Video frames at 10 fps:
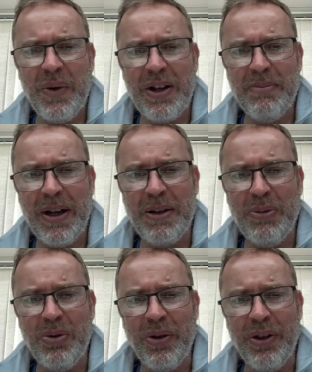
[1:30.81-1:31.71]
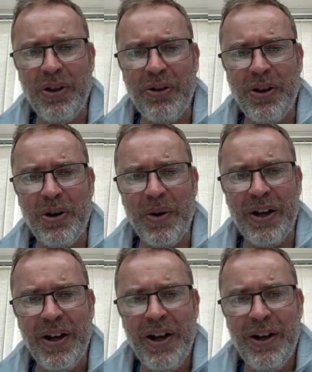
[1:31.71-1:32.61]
we can make more than 30 quid.